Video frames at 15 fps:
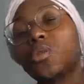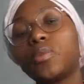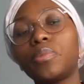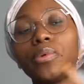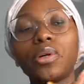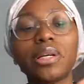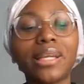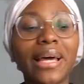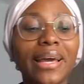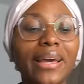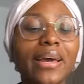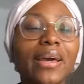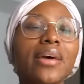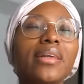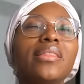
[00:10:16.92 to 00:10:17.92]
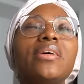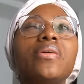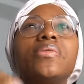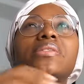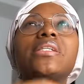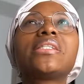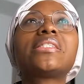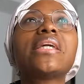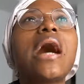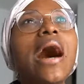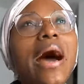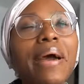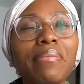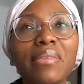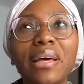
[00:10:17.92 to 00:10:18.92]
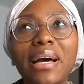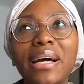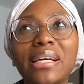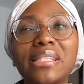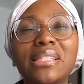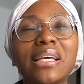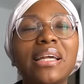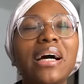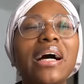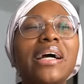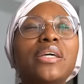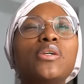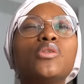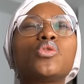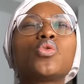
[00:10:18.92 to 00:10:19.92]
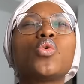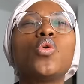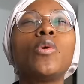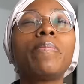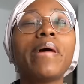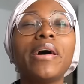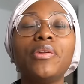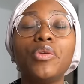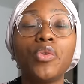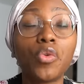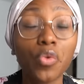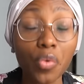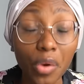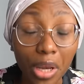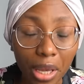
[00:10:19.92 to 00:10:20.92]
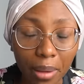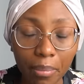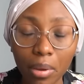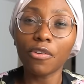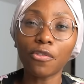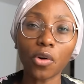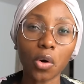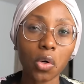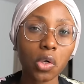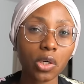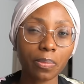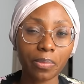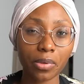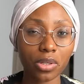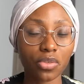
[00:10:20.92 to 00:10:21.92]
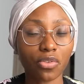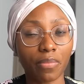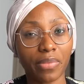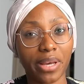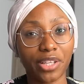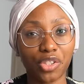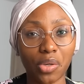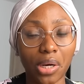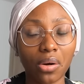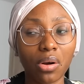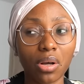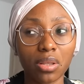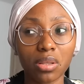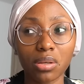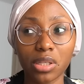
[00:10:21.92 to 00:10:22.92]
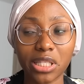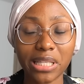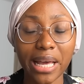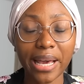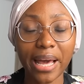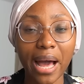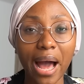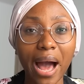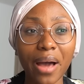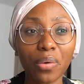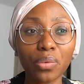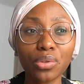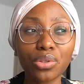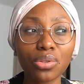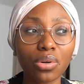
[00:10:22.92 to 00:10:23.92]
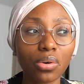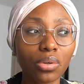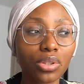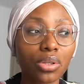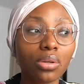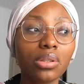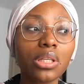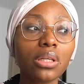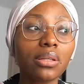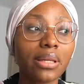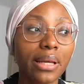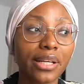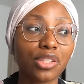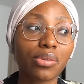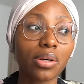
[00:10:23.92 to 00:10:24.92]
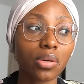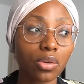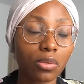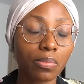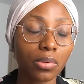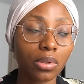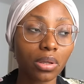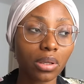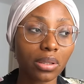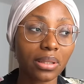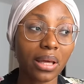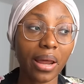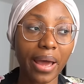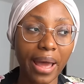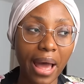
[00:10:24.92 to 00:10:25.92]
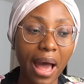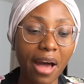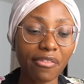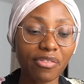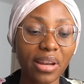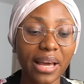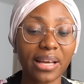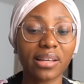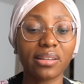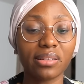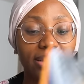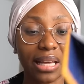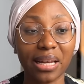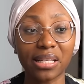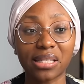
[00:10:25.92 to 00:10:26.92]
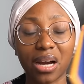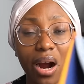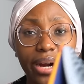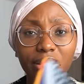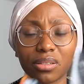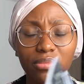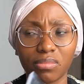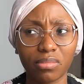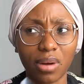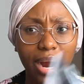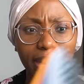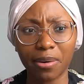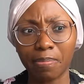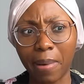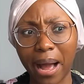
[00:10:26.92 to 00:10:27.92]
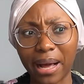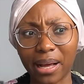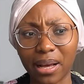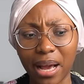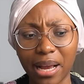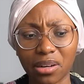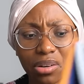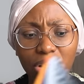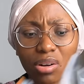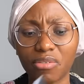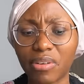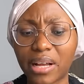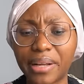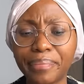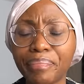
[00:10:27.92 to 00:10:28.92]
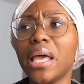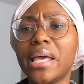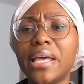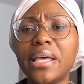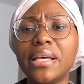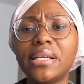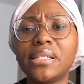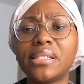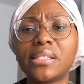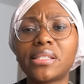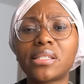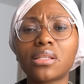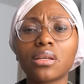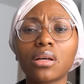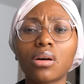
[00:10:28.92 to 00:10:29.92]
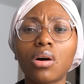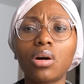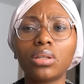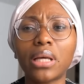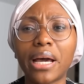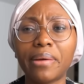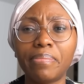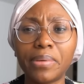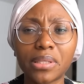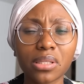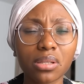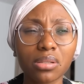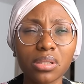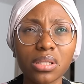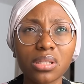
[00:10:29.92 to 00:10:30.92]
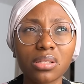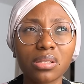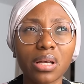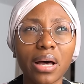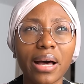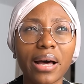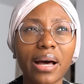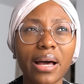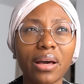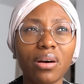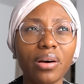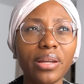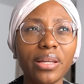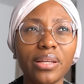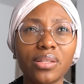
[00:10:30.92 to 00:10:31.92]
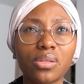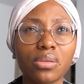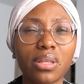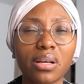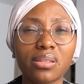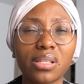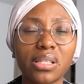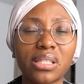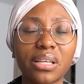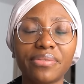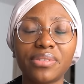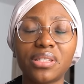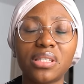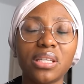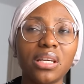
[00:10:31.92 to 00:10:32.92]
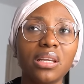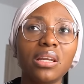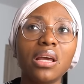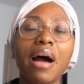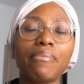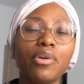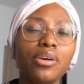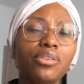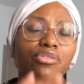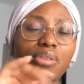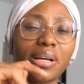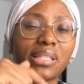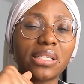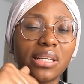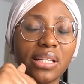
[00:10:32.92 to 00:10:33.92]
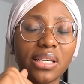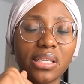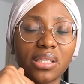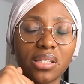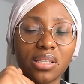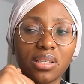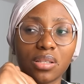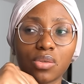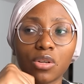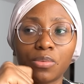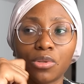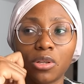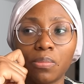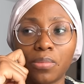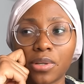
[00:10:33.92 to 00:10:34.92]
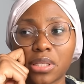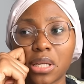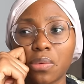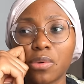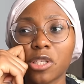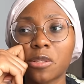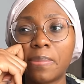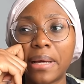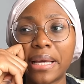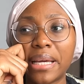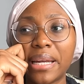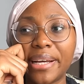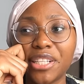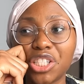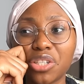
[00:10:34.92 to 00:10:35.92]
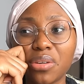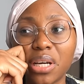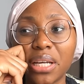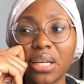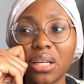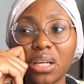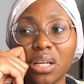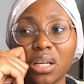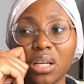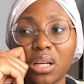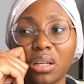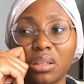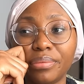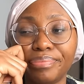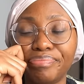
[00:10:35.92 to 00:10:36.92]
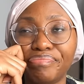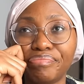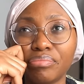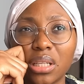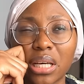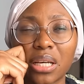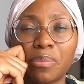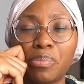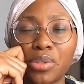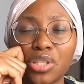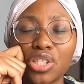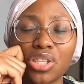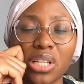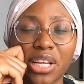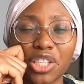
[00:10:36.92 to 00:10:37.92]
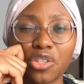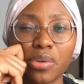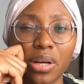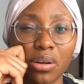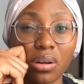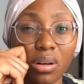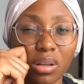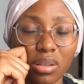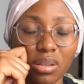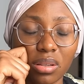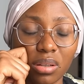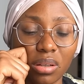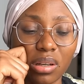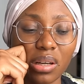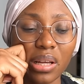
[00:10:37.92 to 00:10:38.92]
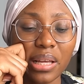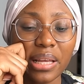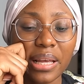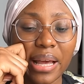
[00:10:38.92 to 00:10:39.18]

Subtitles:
cookbook. Like, there was a time, guys, that I used to hope and dream for cookbooks from Nigerian authors. Like, I would go, the only Nigerian cookbook that I have, like, that is hardback, hardcover, is called Hibiscus. I got it in 2017. I'm going to try to link it in the description box. And it was by a Nigerian, like a British Nigerian author.